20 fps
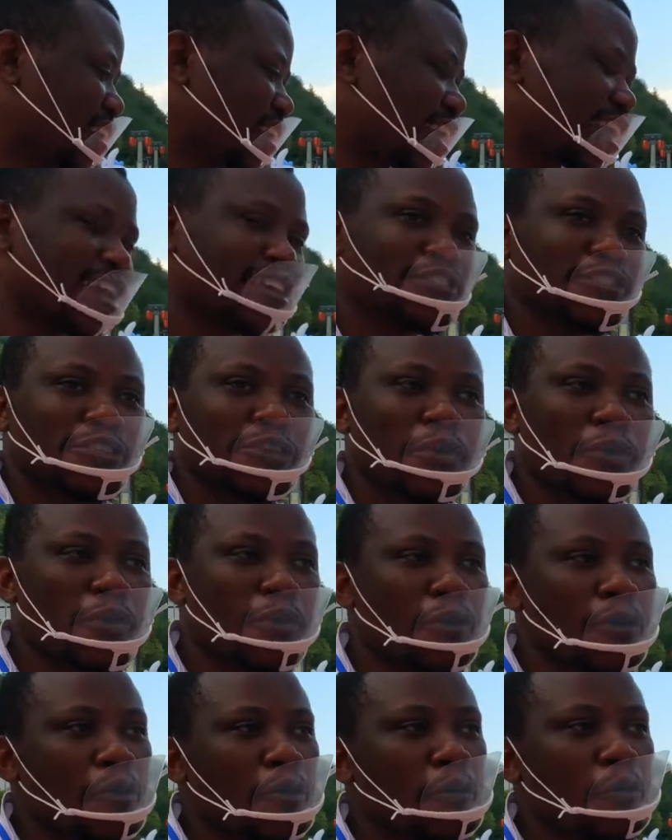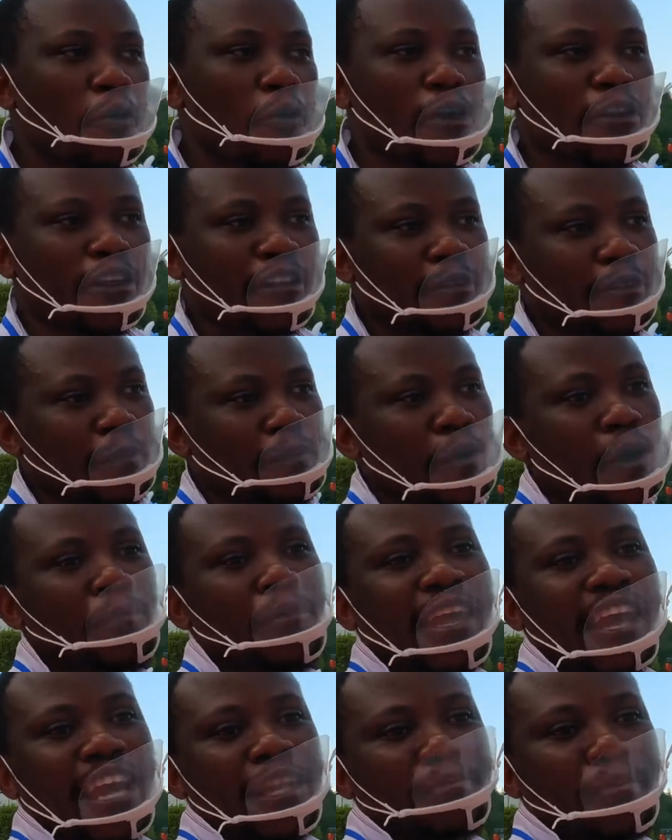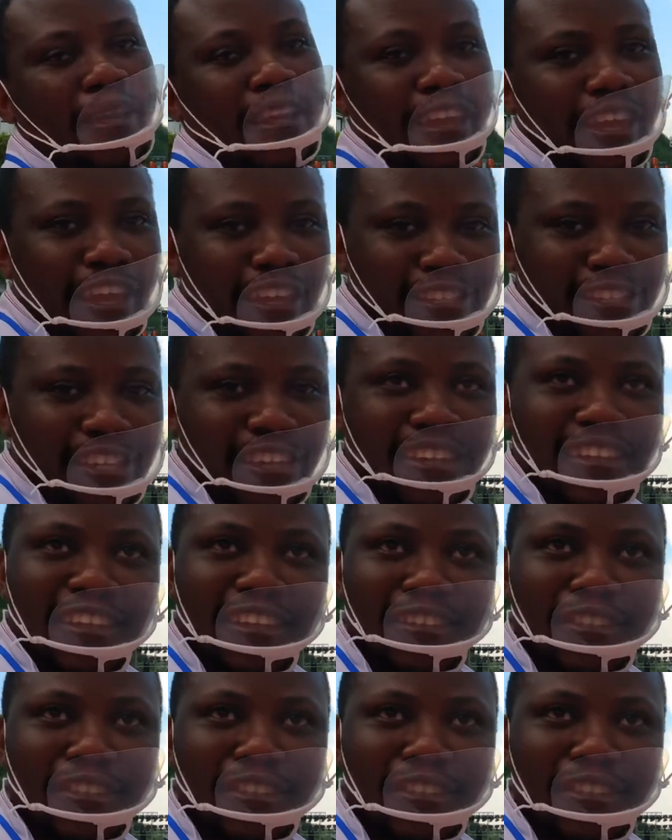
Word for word: they can show what the public have been eating.